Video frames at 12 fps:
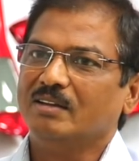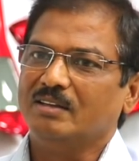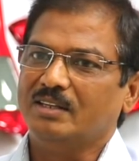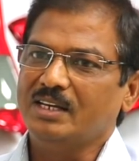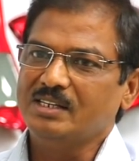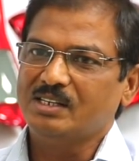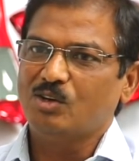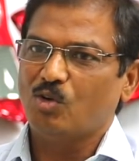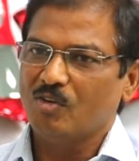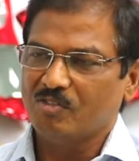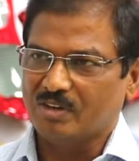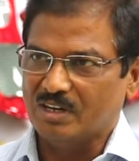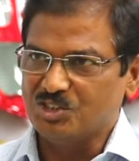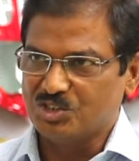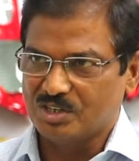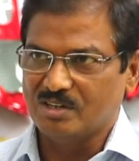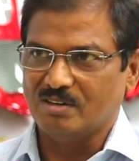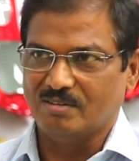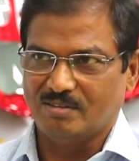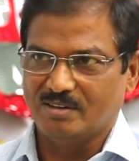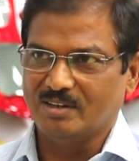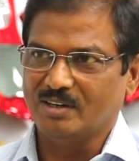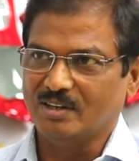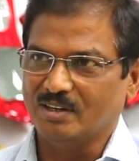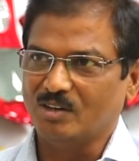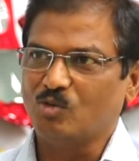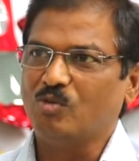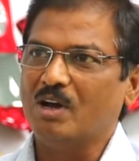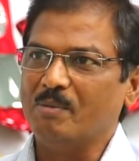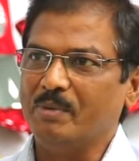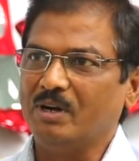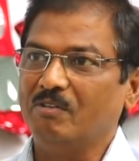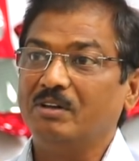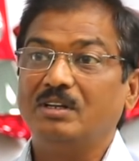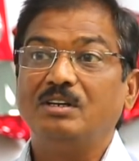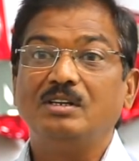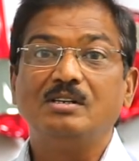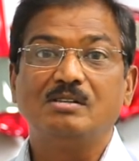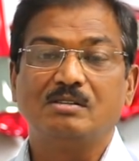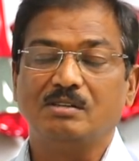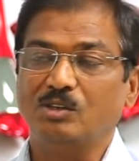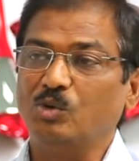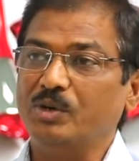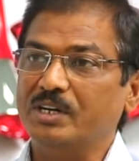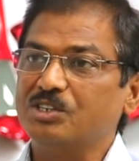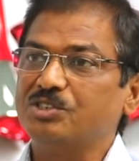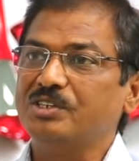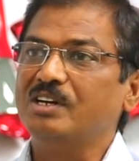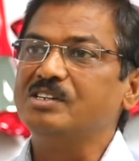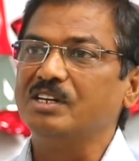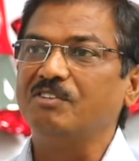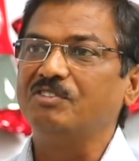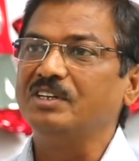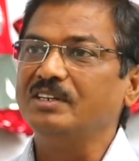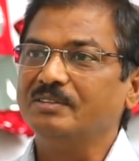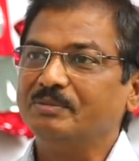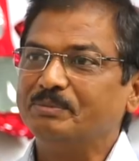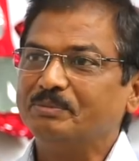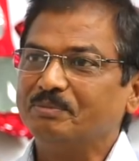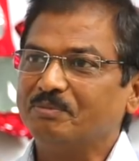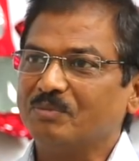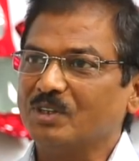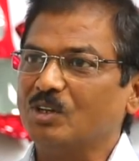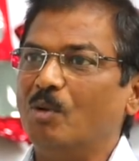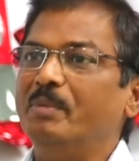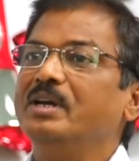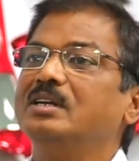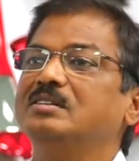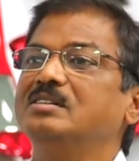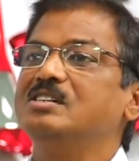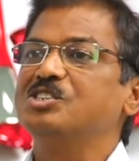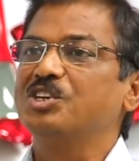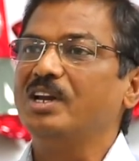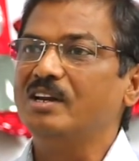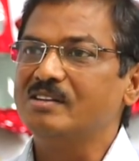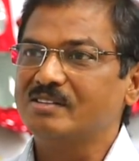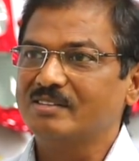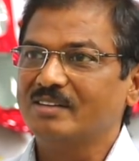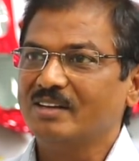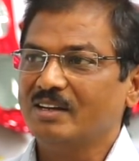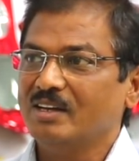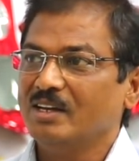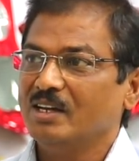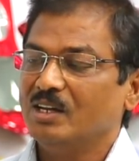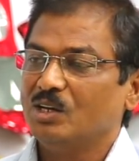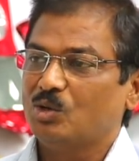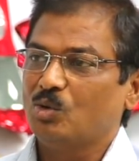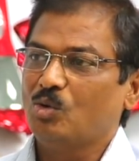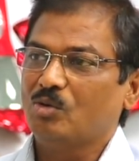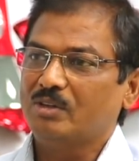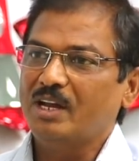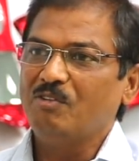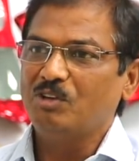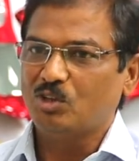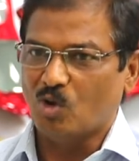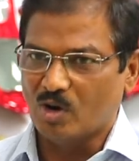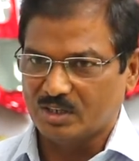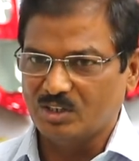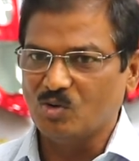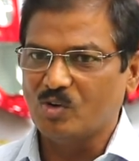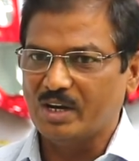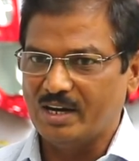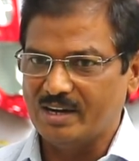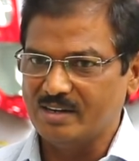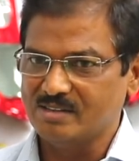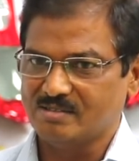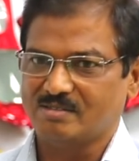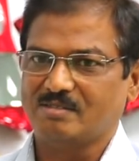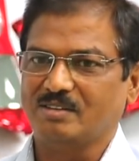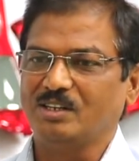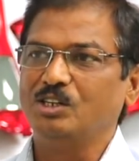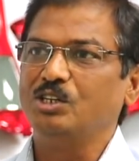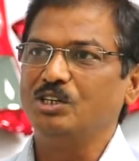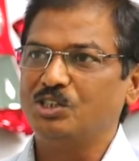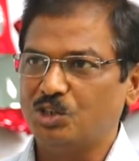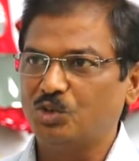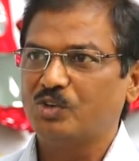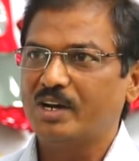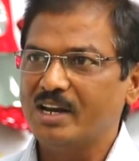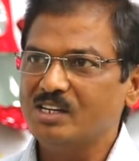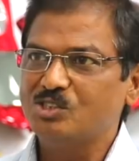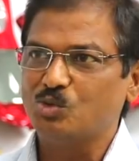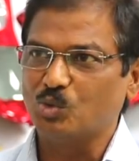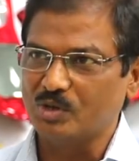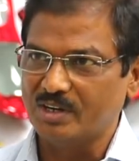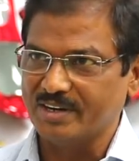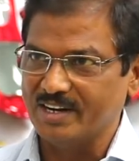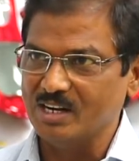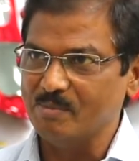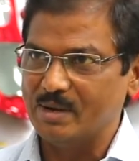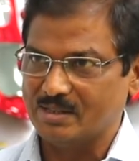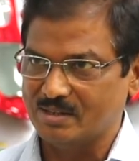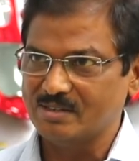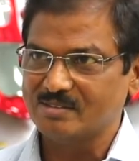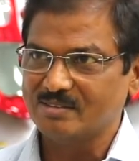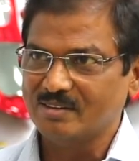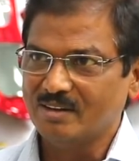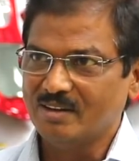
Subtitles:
there is a lot of cultural requirement, whether it is industrial safety, communication skills. So then we thought, okay, let us institutionalize total training methods,